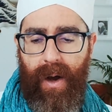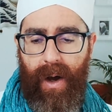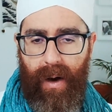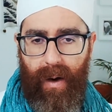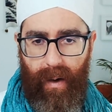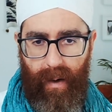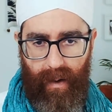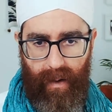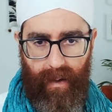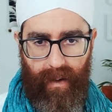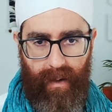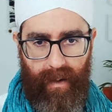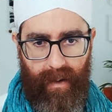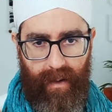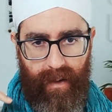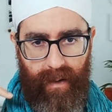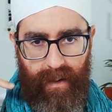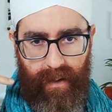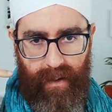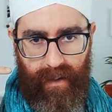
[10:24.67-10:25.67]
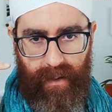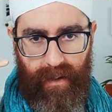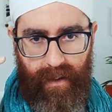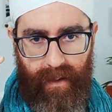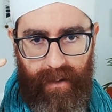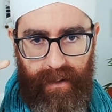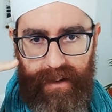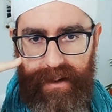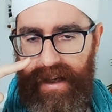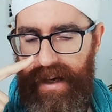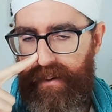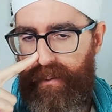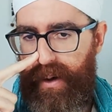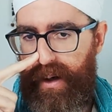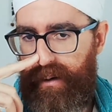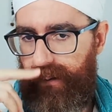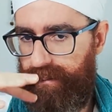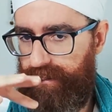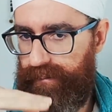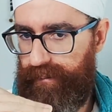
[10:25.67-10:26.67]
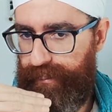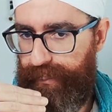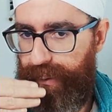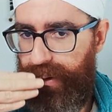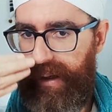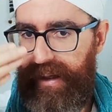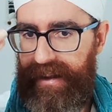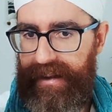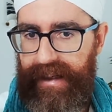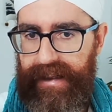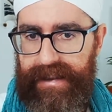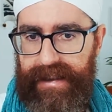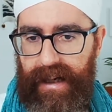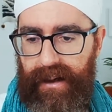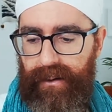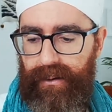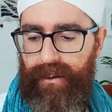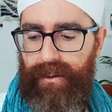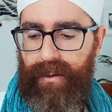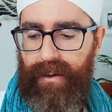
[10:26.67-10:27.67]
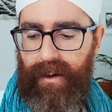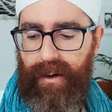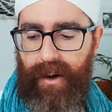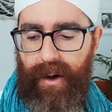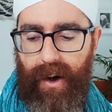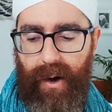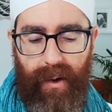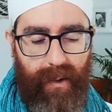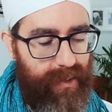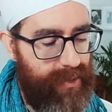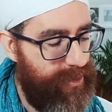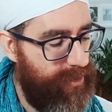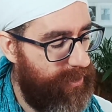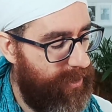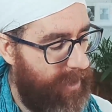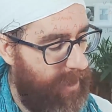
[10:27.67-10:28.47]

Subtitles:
Oh, yeah, we're bringing the sound to the nose.